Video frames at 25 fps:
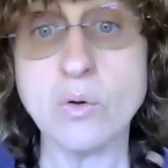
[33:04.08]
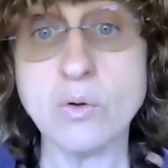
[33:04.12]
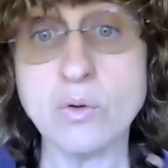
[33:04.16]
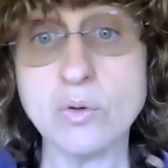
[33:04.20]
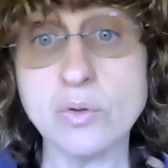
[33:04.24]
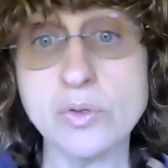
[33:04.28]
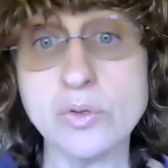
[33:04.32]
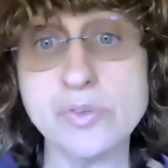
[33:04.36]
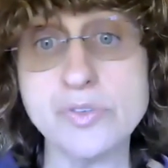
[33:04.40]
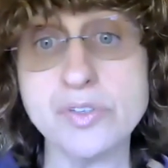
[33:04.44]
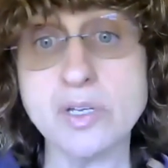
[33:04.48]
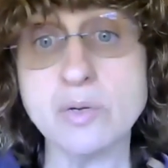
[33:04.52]

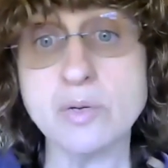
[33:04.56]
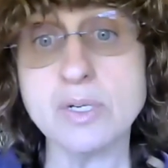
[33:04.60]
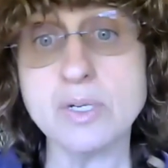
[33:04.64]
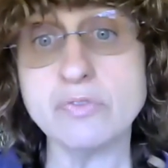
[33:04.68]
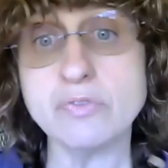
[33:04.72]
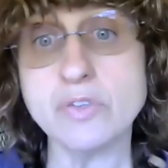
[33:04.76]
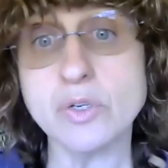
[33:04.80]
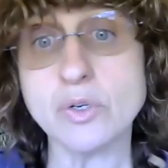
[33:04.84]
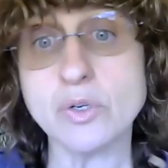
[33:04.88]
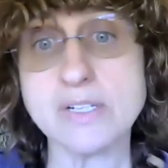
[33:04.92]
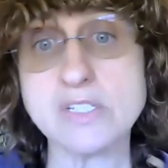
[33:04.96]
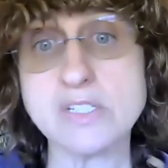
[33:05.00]
Also,
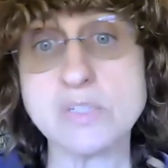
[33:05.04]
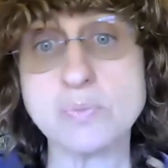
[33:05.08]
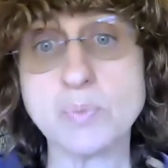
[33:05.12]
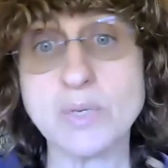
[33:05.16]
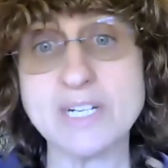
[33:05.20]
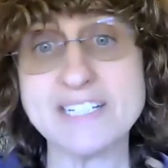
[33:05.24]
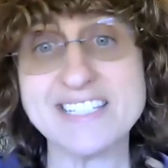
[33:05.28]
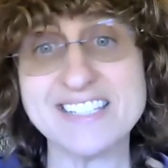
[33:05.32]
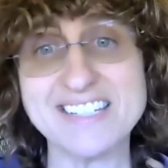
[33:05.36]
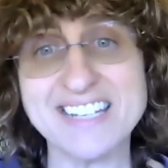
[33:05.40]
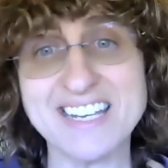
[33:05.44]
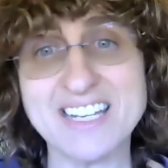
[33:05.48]
if you're
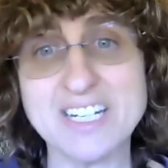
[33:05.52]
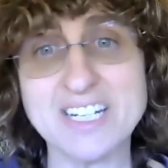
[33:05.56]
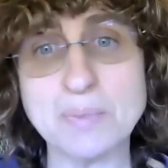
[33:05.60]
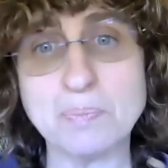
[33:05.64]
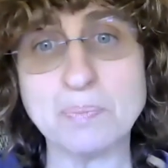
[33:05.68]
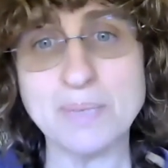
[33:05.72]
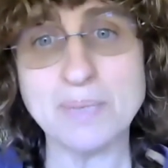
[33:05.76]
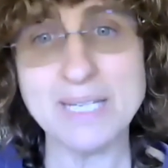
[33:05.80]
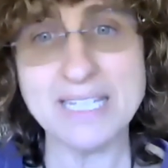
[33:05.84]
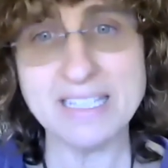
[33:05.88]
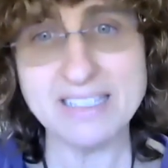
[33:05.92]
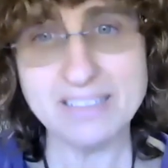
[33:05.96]
expressing an
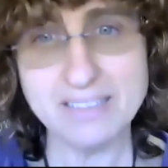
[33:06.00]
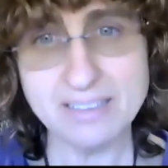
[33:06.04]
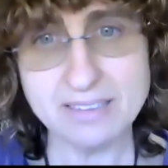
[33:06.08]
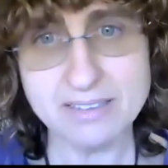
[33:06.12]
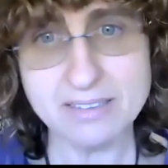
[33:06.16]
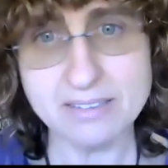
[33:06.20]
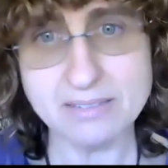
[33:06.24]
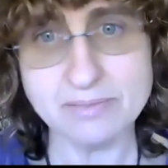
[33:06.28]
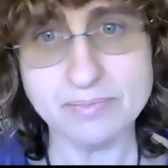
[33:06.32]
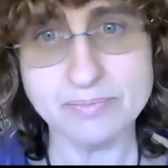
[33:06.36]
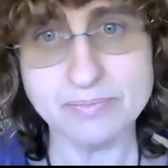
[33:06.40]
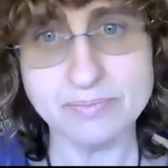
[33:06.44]

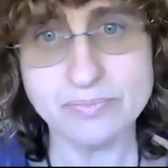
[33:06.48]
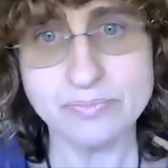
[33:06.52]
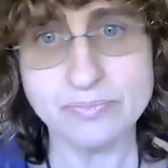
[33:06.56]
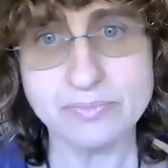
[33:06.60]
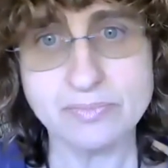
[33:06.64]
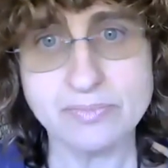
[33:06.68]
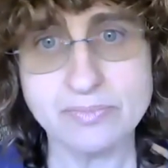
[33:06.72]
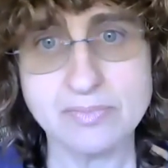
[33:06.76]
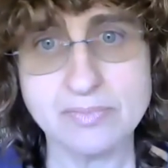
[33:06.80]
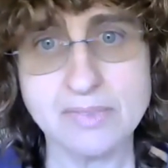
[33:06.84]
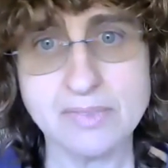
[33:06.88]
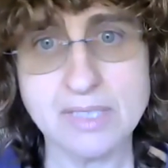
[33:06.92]
opinion,
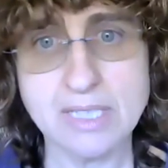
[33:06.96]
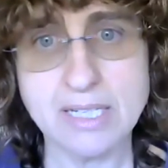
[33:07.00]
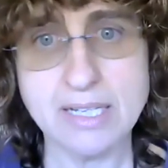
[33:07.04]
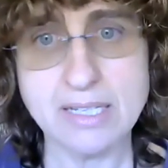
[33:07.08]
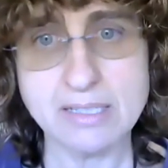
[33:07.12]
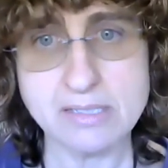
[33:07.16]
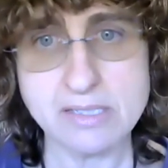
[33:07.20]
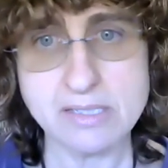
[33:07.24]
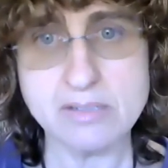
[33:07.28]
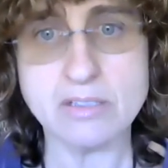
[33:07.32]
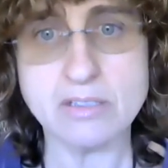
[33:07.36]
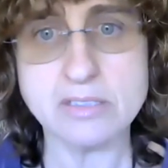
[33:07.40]

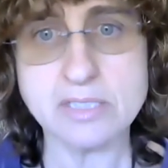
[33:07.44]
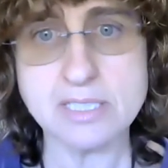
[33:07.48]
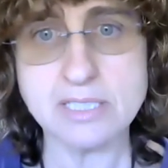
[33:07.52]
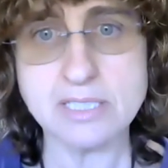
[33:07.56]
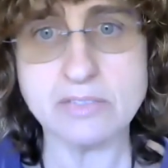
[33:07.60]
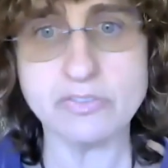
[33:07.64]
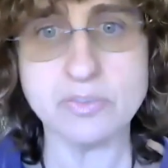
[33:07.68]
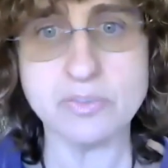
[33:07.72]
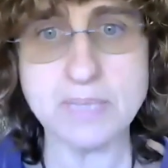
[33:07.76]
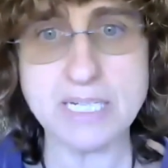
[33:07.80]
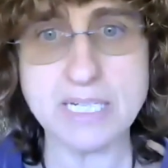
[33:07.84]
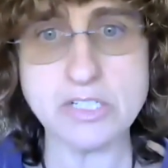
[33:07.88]
it's not
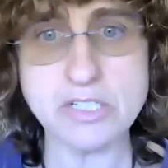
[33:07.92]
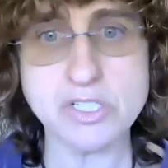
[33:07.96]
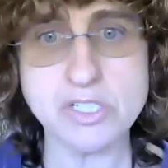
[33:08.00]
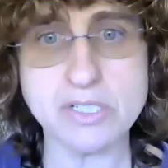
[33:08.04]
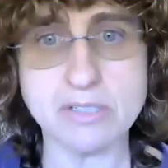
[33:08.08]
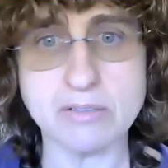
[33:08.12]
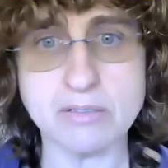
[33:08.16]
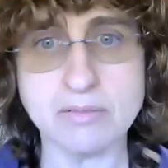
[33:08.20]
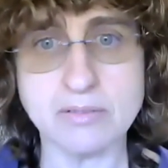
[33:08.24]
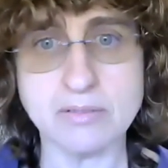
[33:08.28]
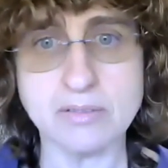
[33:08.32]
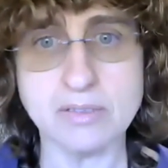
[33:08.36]

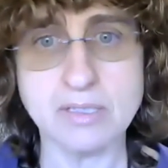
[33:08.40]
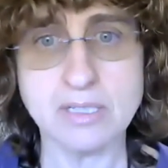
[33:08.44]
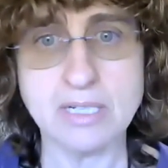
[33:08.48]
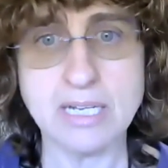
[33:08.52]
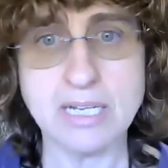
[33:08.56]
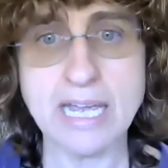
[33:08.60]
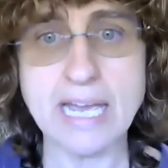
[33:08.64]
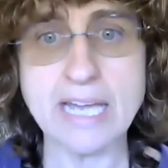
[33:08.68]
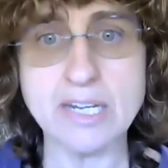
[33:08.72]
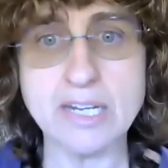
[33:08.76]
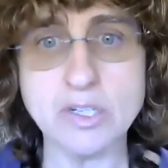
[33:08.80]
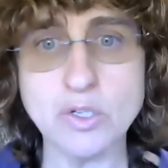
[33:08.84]
defamation.
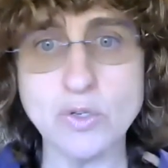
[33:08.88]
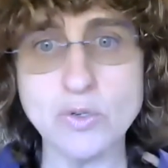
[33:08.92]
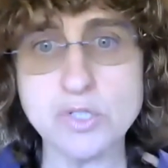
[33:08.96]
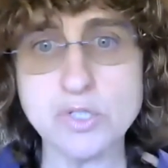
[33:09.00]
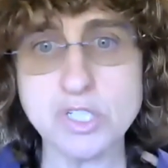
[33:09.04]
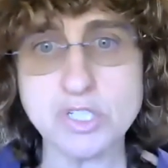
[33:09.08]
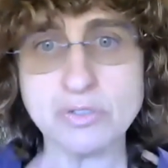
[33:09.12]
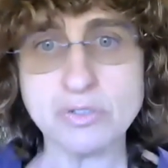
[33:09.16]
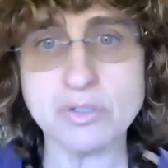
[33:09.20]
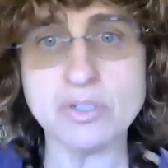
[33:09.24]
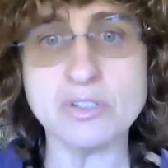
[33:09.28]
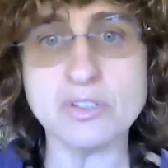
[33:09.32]
And your
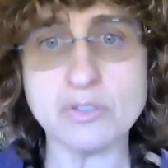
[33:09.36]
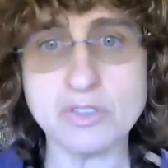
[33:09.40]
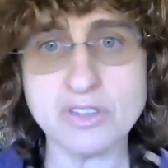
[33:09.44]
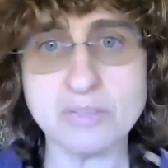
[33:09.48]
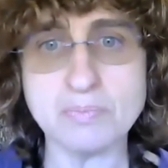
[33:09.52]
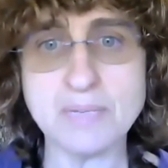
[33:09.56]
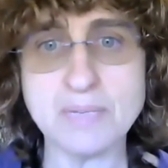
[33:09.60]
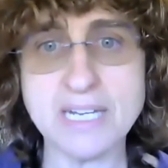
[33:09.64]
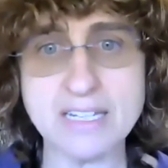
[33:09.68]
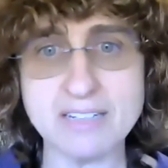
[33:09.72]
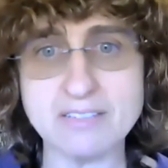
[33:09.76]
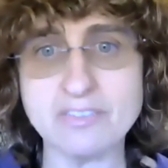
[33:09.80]
truth
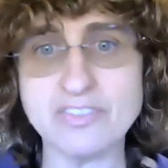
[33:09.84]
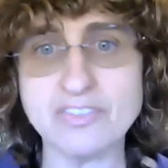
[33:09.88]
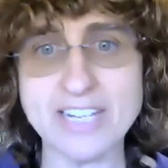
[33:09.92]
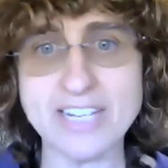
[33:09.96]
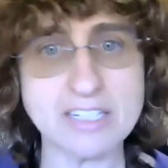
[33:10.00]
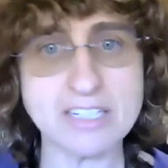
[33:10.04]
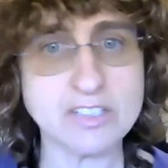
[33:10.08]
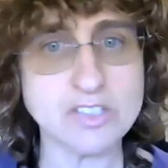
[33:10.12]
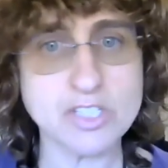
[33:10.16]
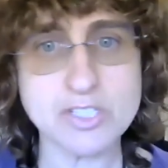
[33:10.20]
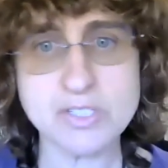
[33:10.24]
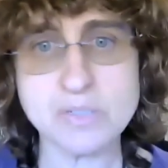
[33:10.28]
may in
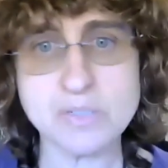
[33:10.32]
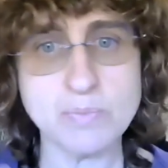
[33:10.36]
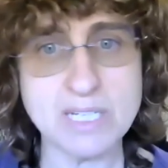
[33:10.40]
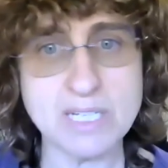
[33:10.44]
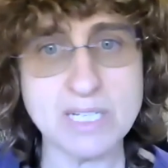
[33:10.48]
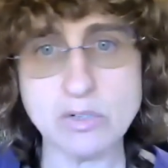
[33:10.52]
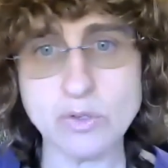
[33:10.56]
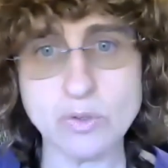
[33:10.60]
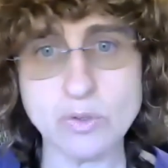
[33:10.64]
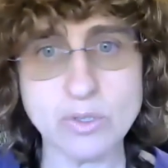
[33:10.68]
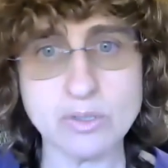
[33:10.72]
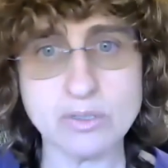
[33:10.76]
fact just be
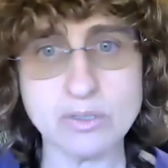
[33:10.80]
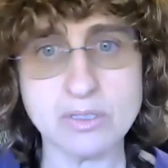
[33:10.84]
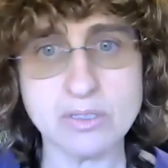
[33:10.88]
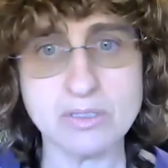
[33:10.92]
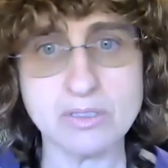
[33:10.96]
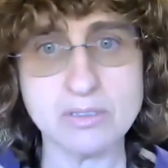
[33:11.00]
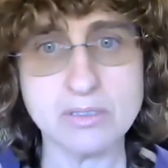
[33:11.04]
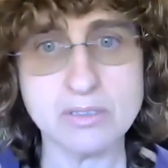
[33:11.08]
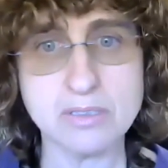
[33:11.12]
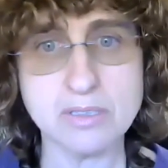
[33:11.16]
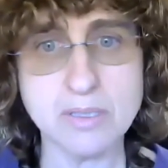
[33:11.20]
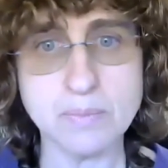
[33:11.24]
your
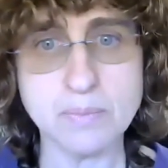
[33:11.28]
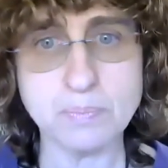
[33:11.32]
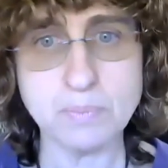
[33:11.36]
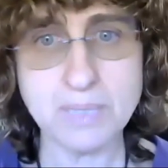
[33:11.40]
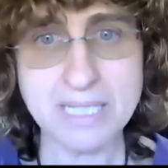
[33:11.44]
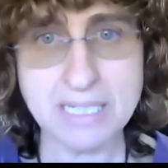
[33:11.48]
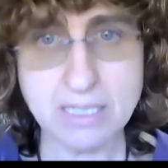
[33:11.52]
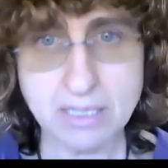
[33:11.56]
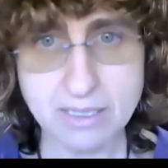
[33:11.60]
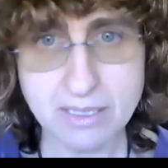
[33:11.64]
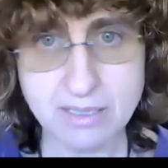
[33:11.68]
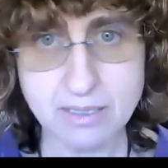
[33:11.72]

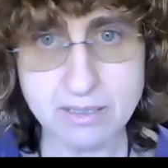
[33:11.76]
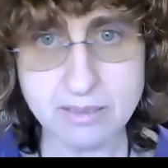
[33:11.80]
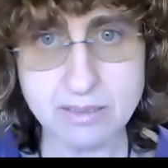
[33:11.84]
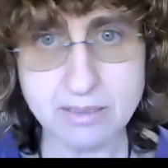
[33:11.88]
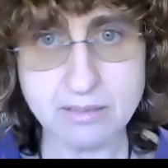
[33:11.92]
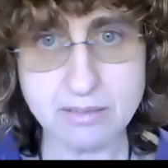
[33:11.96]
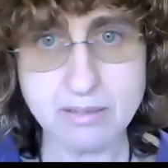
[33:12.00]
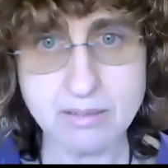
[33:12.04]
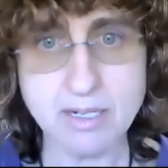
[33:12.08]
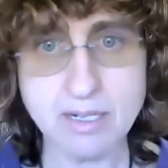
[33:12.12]
opinion.